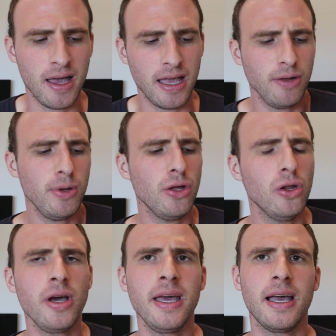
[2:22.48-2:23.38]
And when you
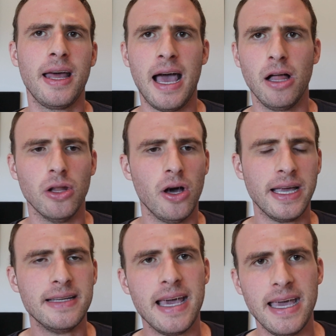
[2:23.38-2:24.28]
look at kind of how long
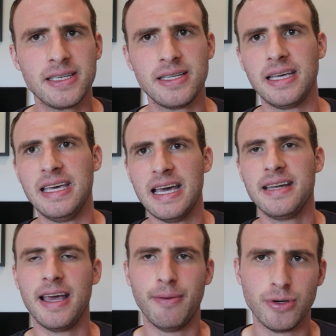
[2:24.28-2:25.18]
it takes to
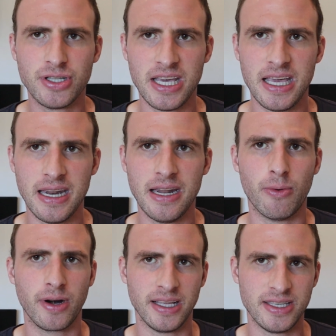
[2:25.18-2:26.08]
get a routine
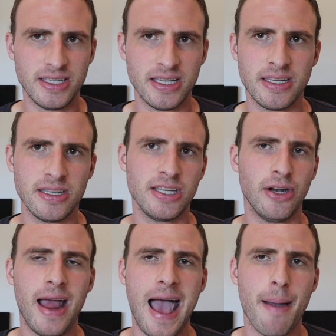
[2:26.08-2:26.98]
or consistency
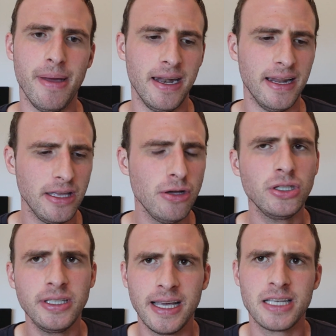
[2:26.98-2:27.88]
or habit, and it
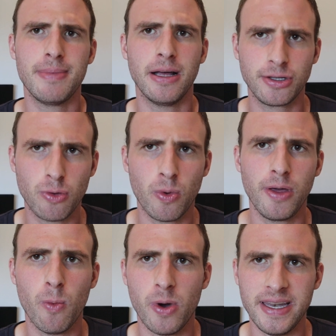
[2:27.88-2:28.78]
usually takes about like
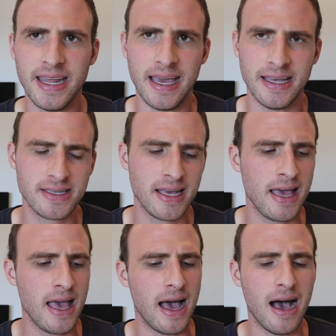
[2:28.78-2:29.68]
21 days,
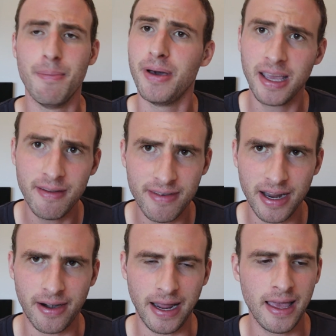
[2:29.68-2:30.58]
but it can
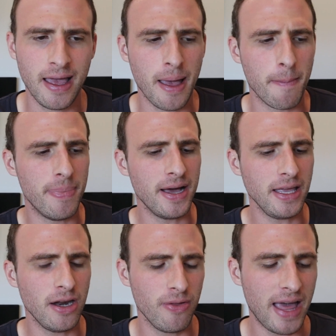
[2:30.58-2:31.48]
vary. But
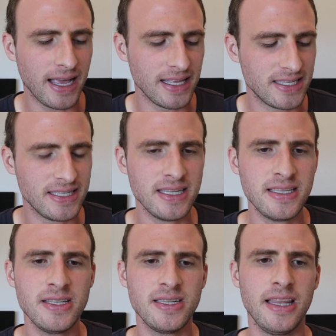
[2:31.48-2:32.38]
that
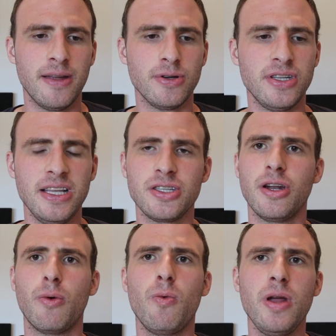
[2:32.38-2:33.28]
consistency and that routine is
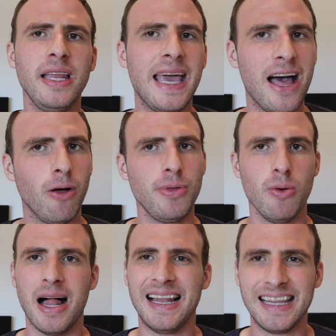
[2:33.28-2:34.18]
going to really help
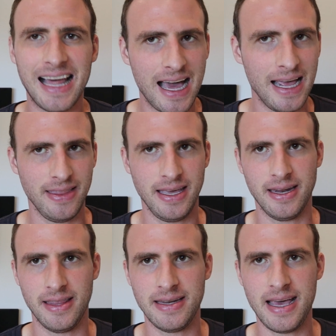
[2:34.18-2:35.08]
you a lot in the
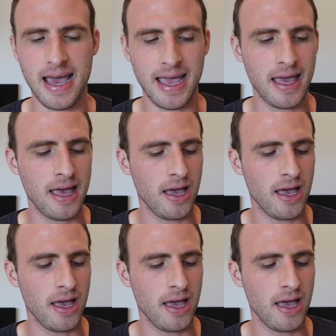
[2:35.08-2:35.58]
end of the day.